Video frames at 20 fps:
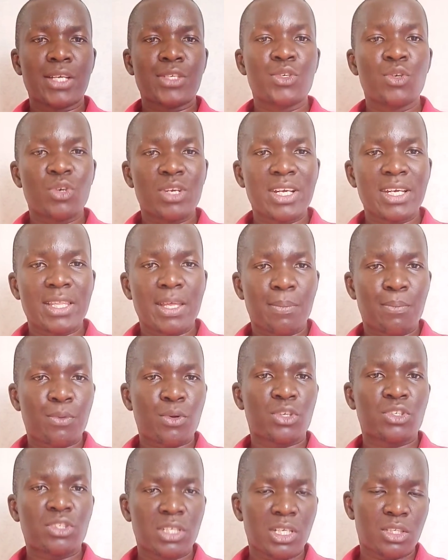during the
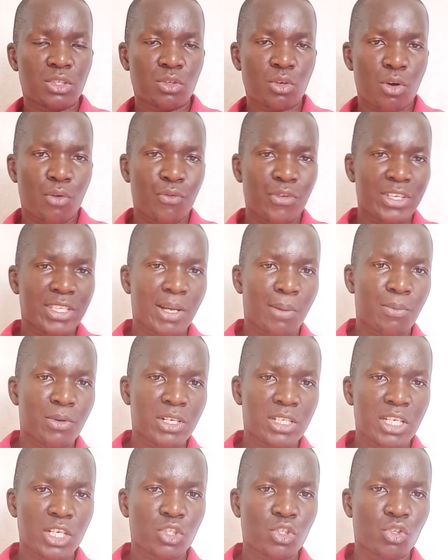process of
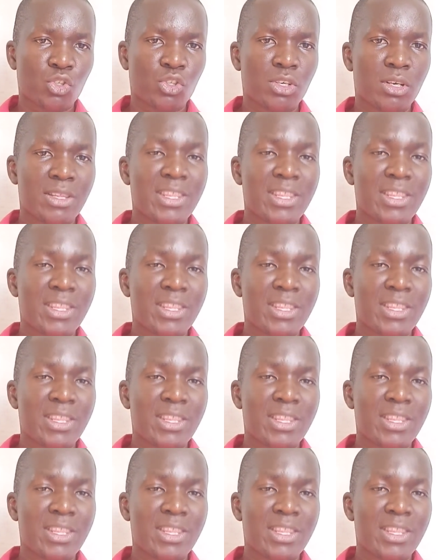interpretation.